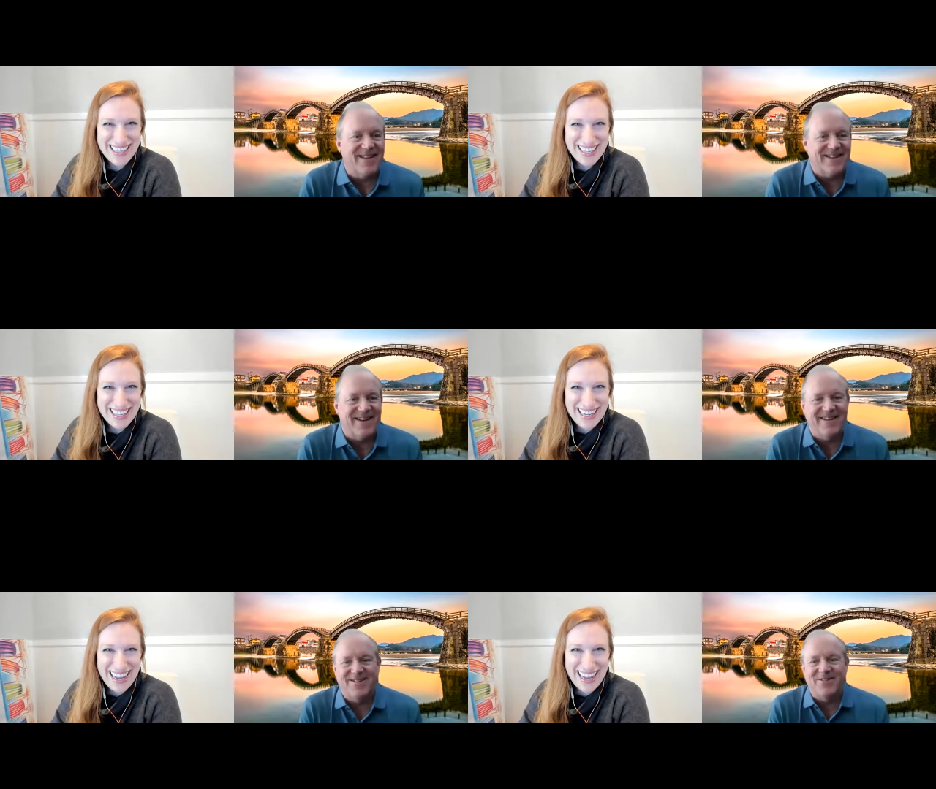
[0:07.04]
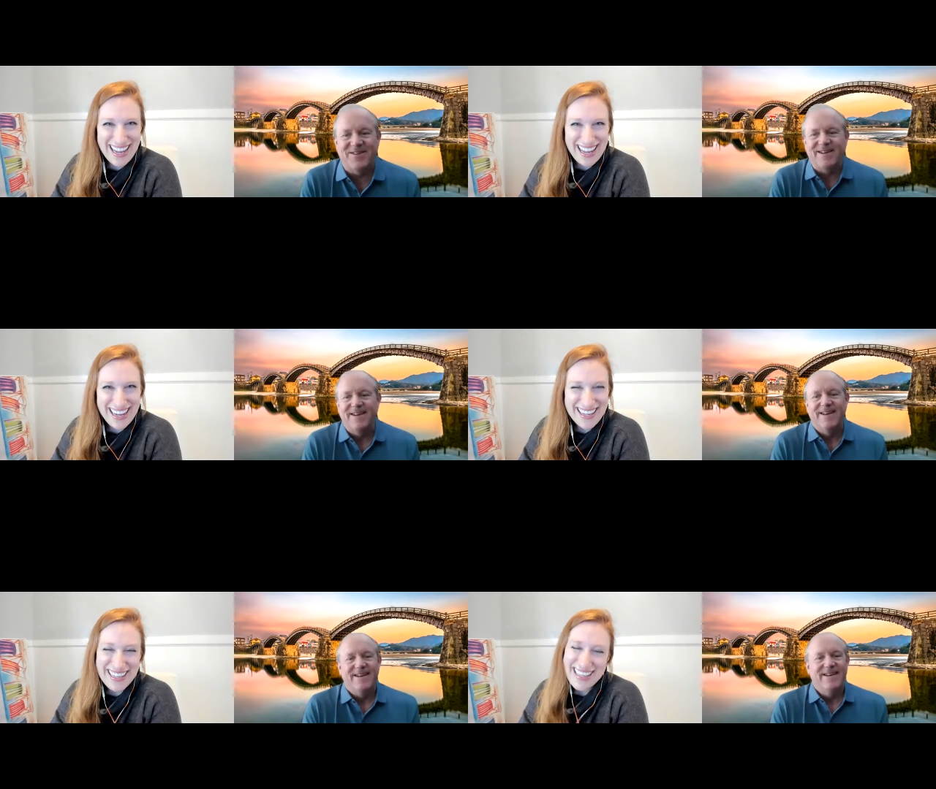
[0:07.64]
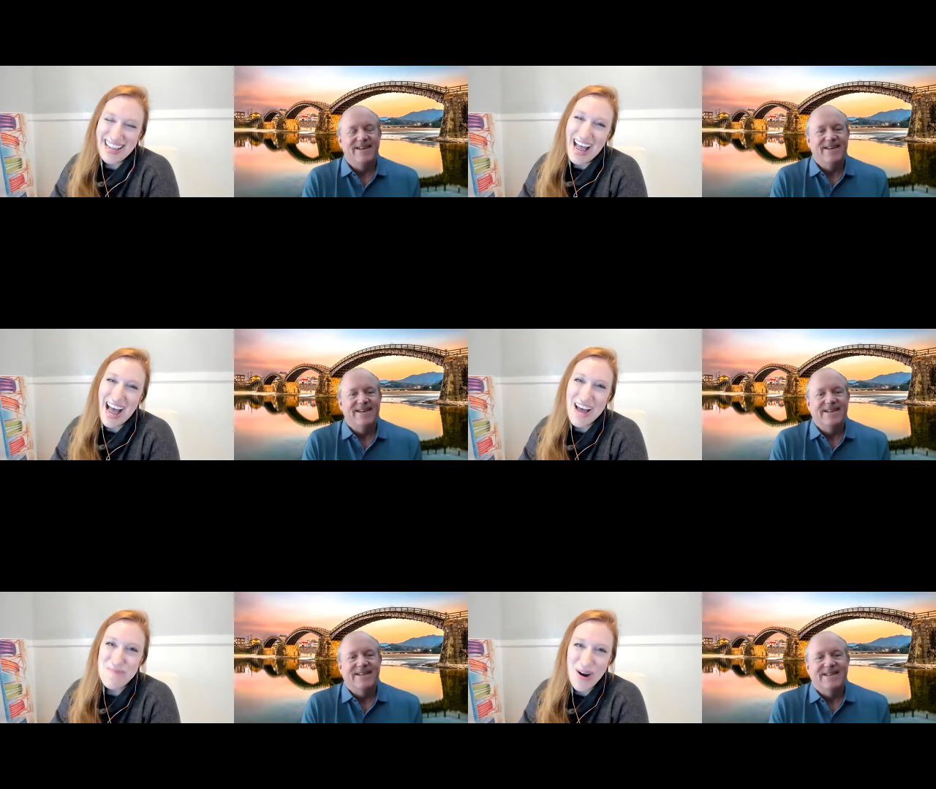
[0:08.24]
Speaker 1: Ellis. How you doing?
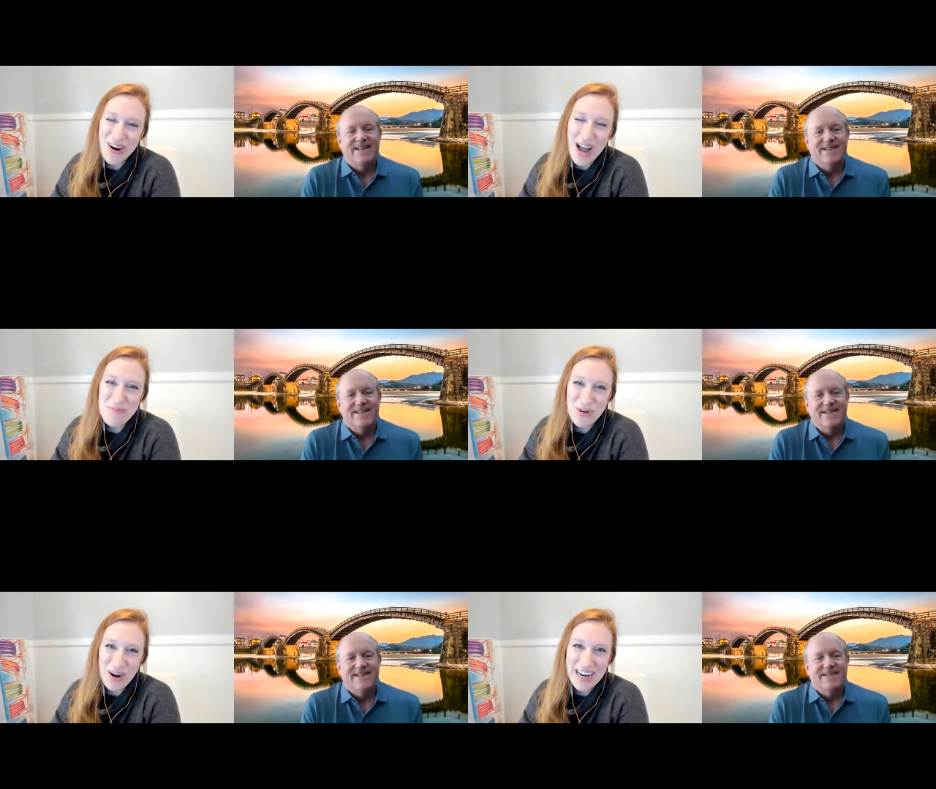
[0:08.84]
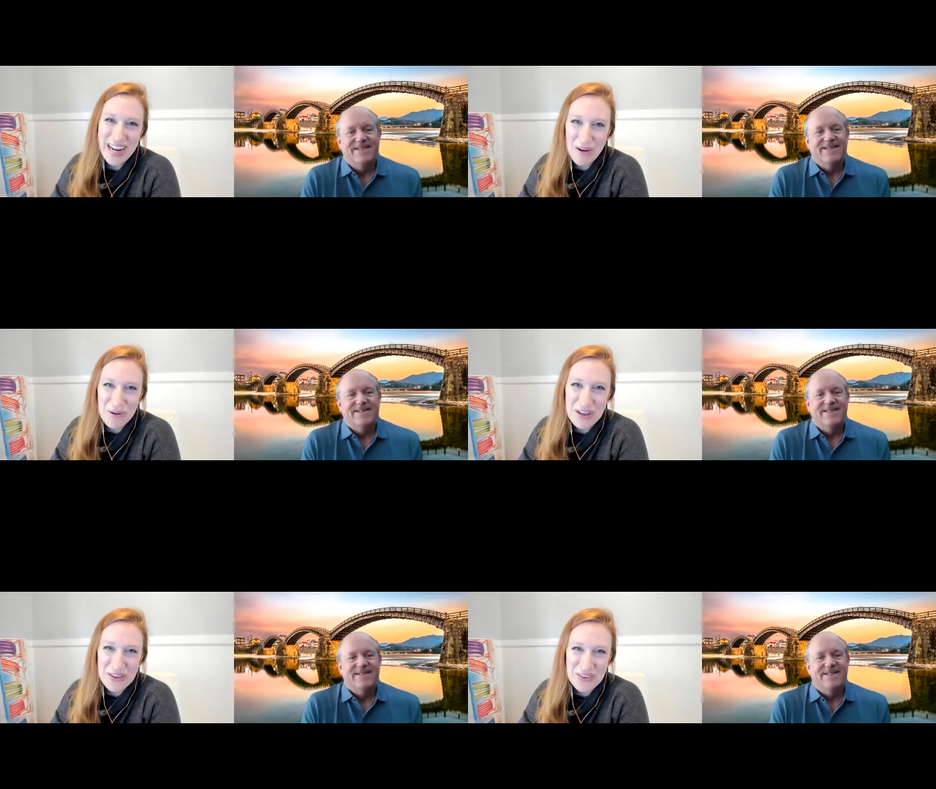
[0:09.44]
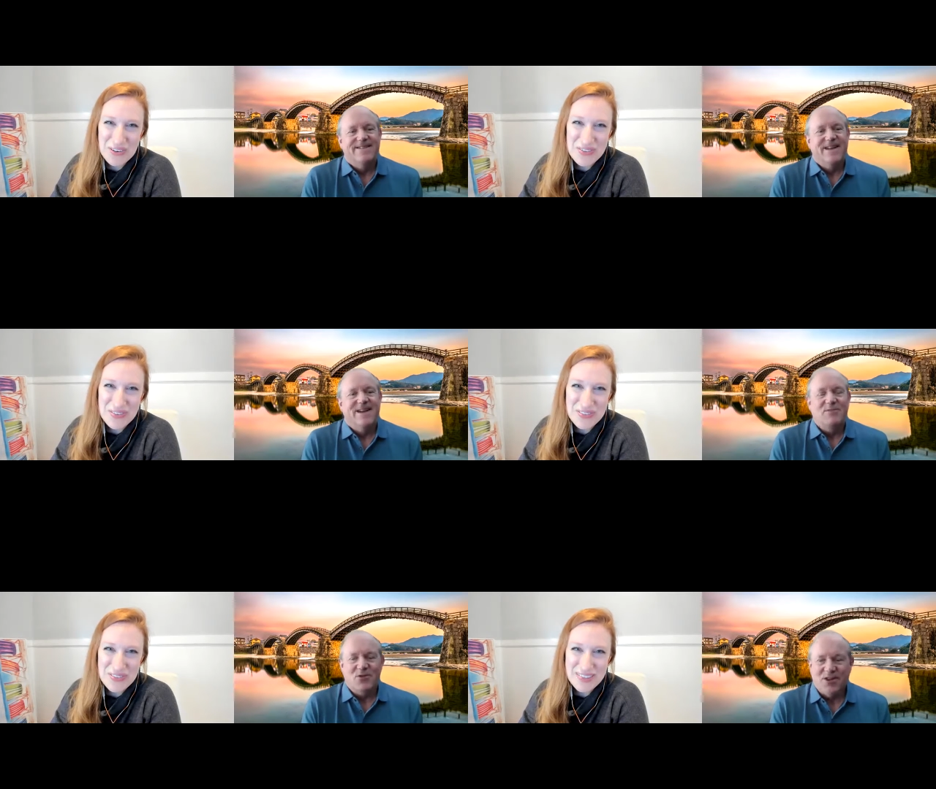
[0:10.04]
Speaker 2: Hi, Mark. I'm great. How are you?
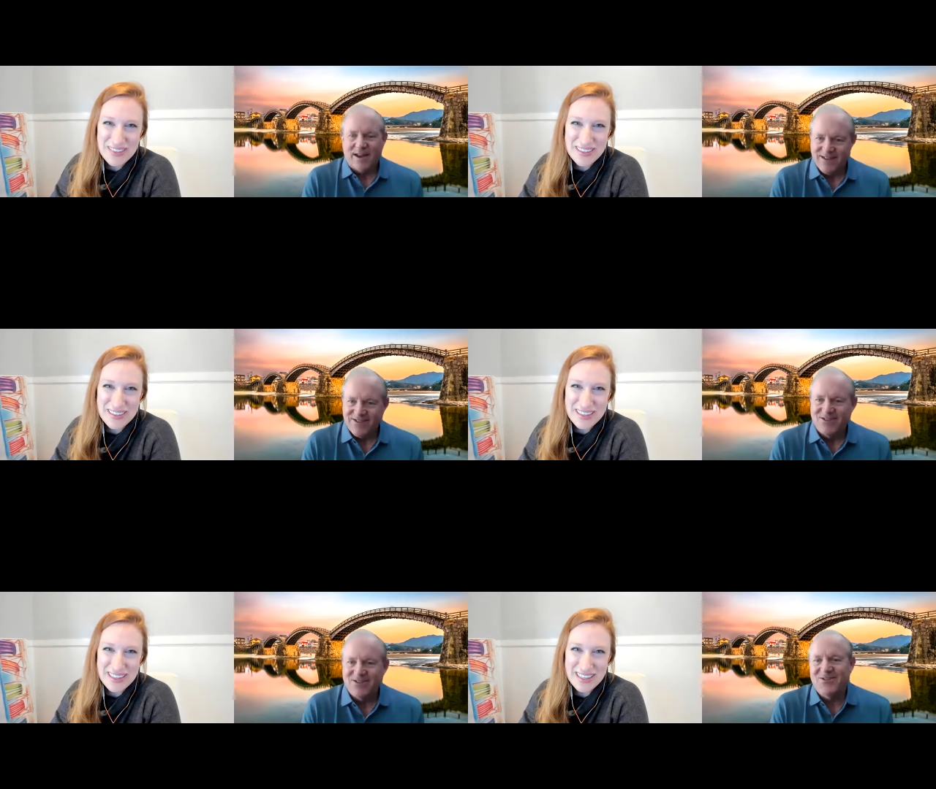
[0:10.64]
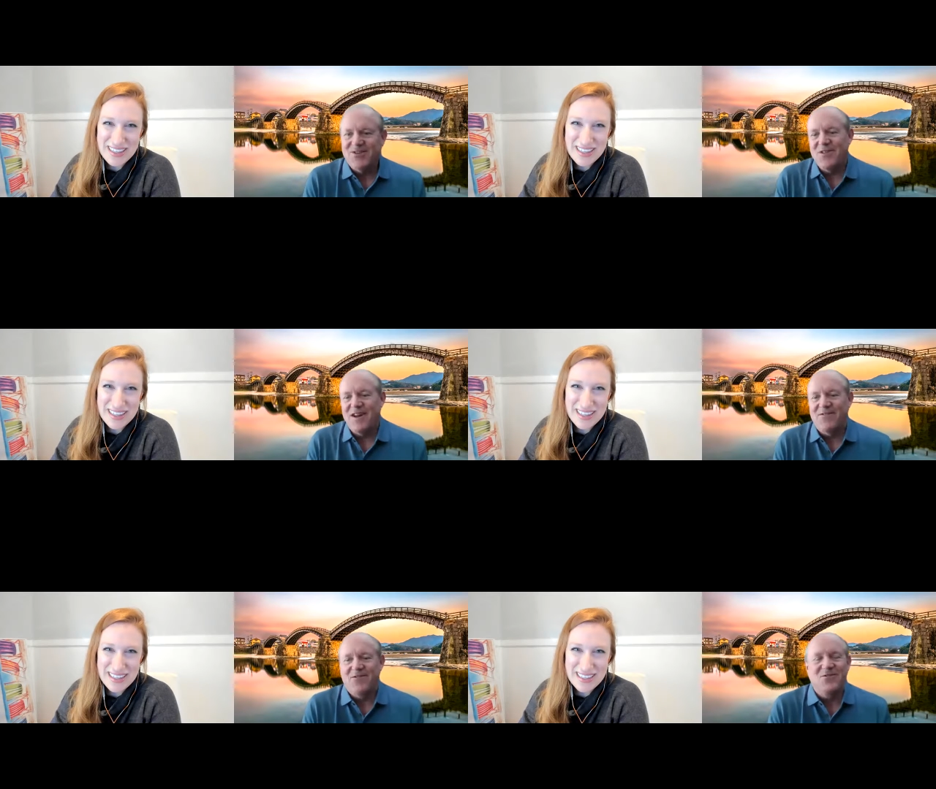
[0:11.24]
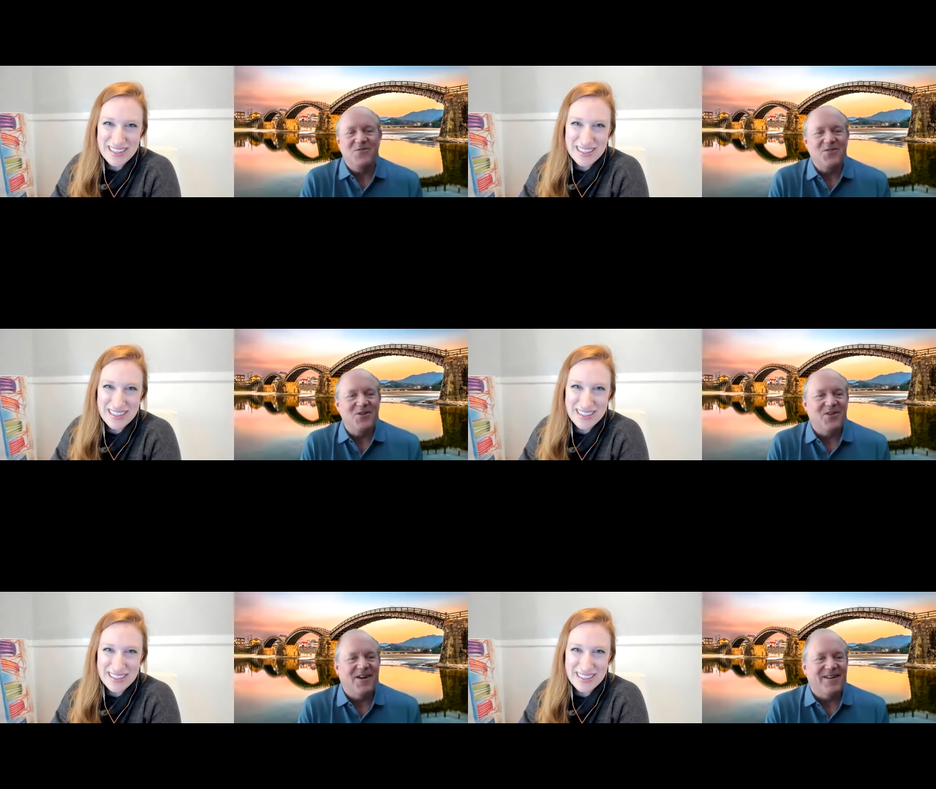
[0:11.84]
Speaker 1: I'm good, and it's just turned afternoon where
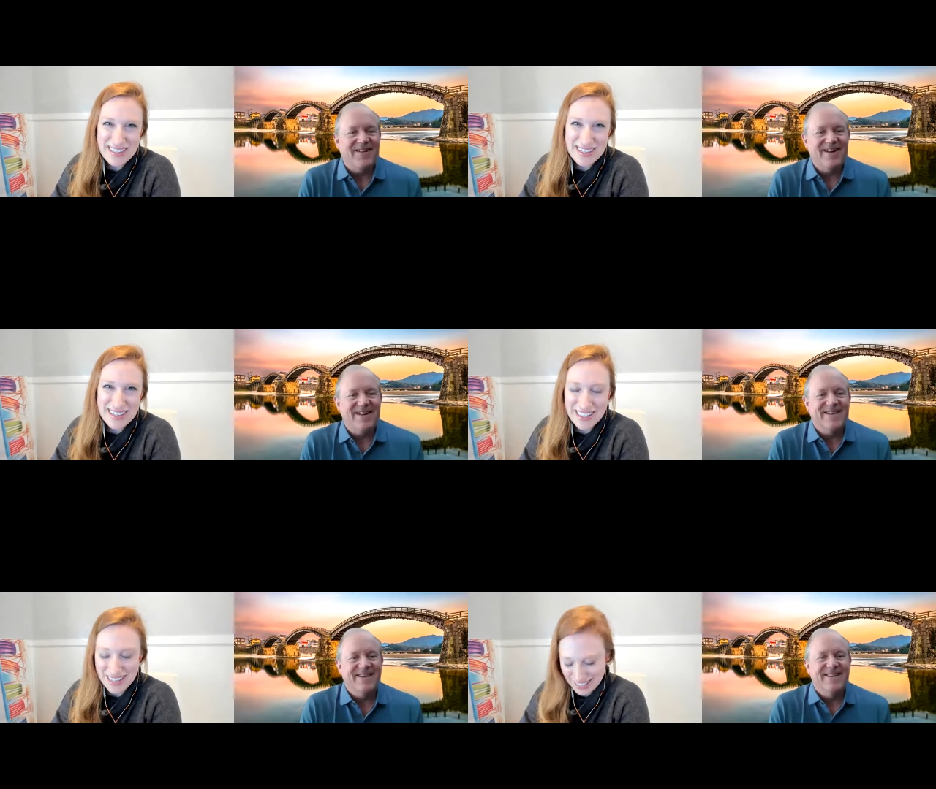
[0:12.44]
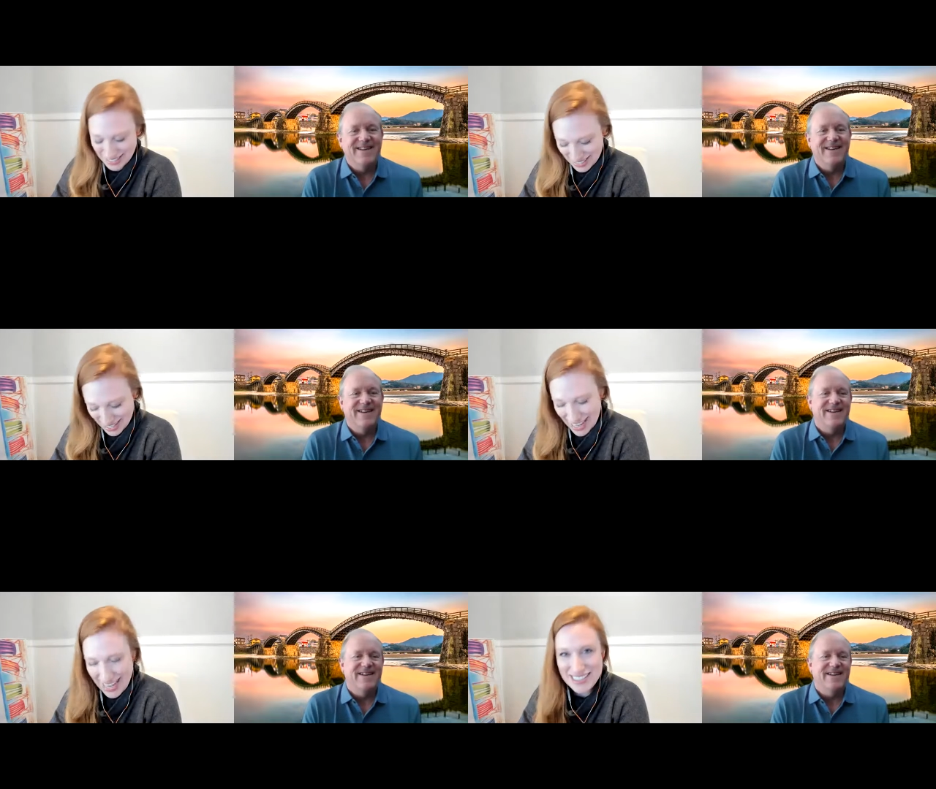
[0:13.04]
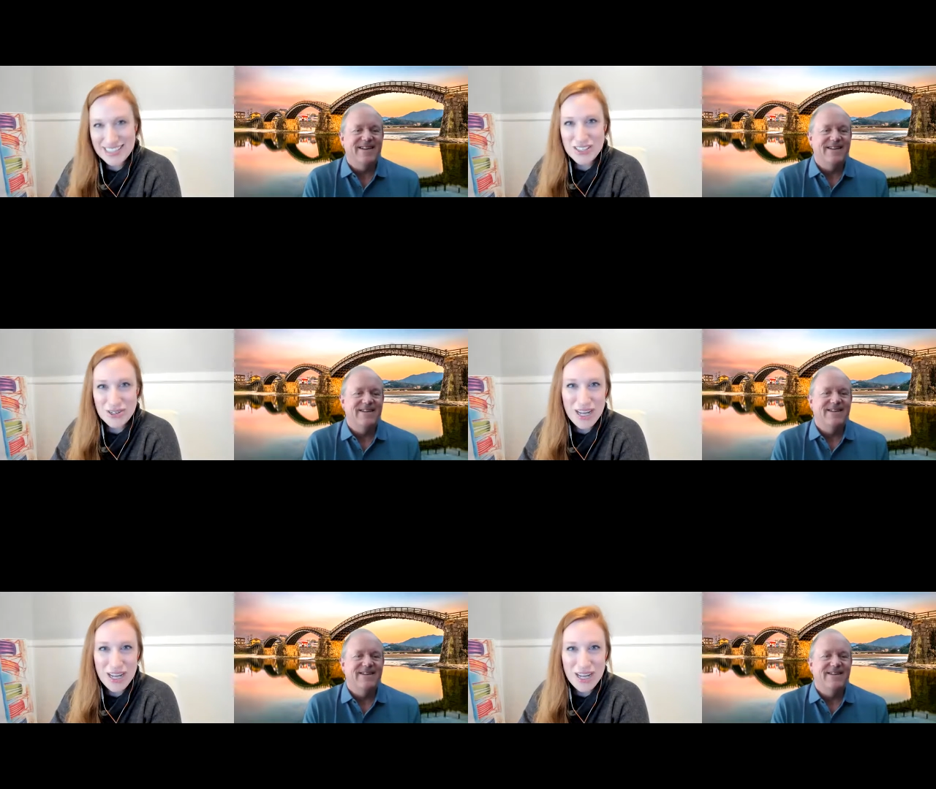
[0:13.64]
you are, correct?
Speaker 2: It just turned